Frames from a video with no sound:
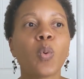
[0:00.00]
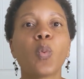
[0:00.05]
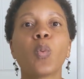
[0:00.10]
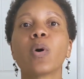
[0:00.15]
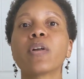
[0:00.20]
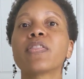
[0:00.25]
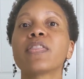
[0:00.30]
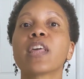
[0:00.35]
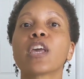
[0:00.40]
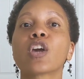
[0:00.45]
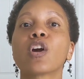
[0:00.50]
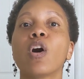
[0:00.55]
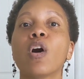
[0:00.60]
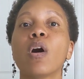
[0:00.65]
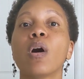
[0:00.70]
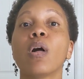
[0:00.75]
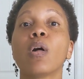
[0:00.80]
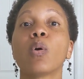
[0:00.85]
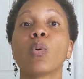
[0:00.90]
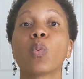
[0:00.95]
what they
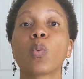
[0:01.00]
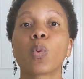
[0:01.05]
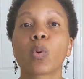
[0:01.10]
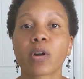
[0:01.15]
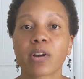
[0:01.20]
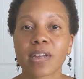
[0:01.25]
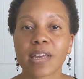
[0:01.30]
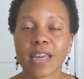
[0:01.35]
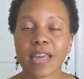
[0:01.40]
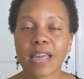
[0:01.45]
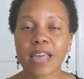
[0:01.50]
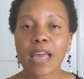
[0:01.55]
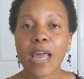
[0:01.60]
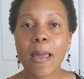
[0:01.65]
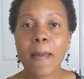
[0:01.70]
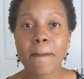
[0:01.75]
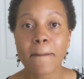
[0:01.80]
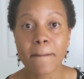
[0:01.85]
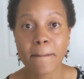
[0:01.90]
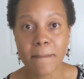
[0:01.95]
call working
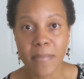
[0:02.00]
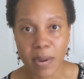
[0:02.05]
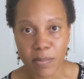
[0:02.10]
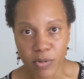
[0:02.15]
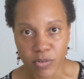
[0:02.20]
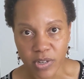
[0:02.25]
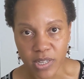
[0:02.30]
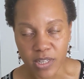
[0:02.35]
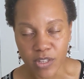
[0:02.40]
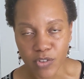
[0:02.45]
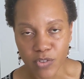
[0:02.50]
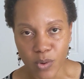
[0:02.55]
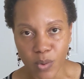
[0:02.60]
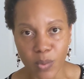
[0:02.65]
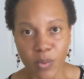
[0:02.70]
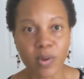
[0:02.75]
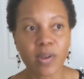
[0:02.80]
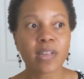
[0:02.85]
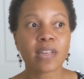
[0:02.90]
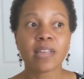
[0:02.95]
memory.
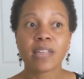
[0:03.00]
So